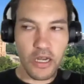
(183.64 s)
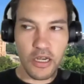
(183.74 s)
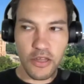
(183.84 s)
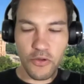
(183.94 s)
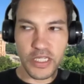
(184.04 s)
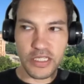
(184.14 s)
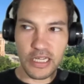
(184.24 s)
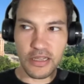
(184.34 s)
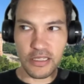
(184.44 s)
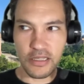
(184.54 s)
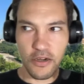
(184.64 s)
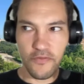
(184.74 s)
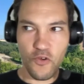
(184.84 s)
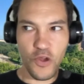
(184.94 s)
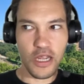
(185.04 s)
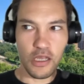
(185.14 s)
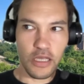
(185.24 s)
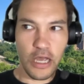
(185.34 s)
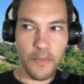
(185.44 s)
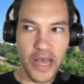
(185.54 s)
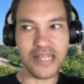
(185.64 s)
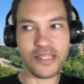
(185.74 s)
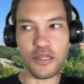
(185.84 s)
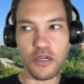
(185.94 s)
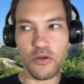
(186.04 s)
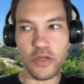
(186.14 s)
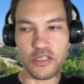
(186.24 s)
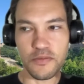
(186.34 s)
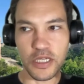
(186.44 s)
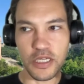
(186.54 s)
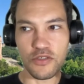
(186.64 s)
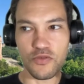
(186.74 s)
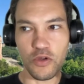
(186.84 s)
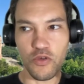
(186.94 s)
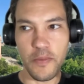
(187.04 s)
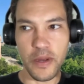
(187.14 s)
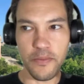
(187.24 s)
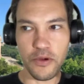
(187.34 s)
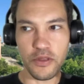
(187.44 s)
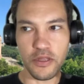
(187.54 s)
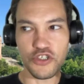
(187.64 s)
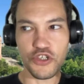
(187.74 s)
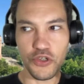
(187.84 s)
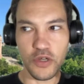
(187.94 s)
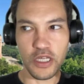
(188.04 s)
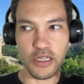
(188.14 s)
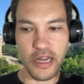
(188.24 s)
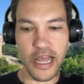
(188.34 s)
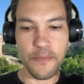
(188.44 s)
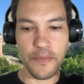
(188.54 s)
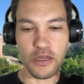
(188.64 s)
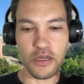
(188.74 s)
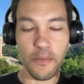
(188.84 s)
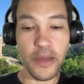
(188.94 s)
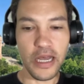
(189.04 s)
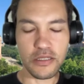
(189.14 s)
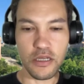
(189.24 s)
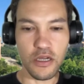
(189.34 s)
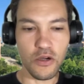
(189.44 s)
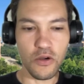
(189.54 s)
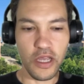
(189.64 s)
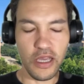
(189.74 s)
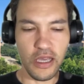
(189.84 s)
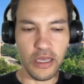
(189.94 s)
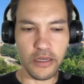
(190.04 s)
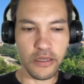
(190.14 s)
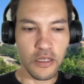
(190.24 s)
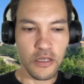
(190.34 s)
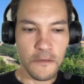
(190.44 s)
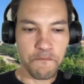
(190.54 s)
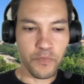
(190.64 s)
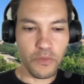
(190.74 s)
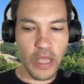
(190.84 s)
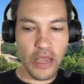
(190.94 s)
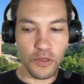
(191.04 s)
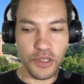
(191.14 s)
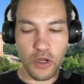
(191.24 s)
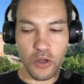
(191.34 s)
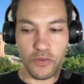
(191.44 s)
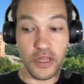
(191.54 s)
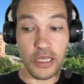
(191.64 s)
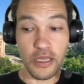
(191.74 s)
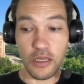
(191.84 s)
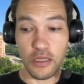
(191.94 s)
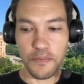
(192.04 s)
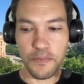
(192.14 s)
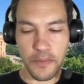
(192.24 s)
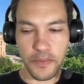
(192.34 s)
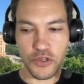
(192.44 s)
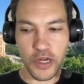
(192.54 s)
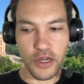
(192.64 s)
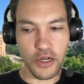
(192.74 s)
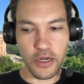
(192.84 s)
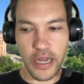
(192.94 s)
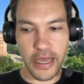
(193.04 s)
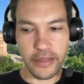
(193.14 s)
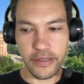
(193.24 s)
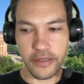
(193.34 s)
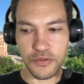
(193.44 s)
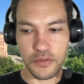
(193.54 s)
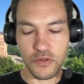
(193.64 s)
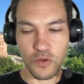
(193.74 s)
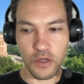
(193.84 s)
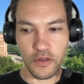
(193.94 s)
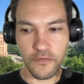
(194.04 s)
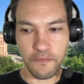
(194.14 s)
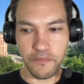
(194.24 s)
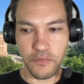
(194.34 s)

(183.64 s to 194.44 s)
another reason I think they're avoiding El Paso is because we'll remember the shooting that happened in El Paso, and the perpetrator had this sort of,